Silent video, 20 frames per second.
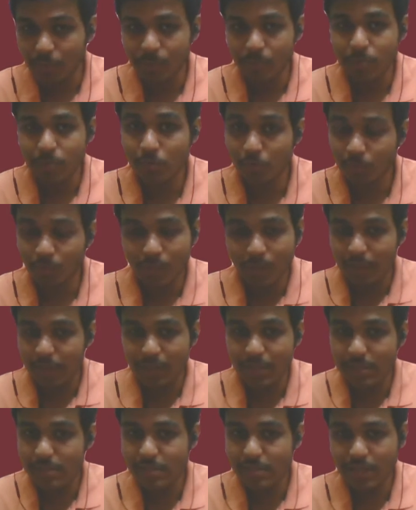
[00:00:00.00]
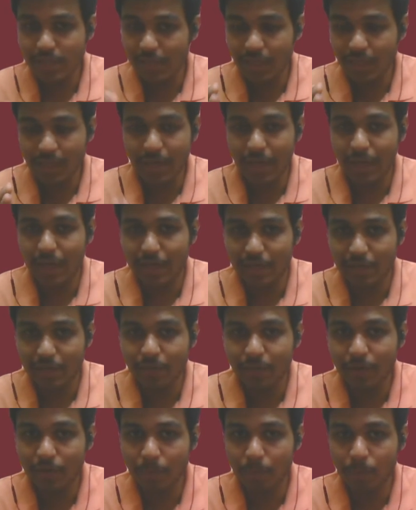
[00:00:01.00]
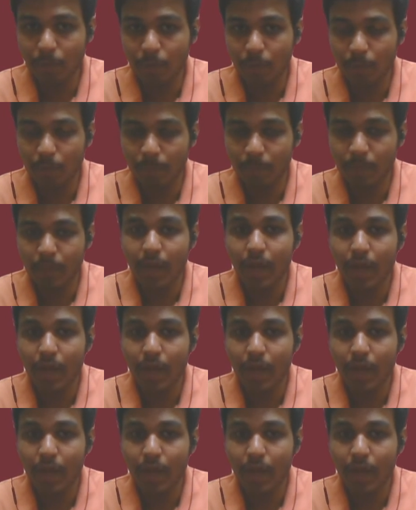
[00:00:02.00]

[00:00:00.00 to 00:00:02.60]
So this he had identified a problem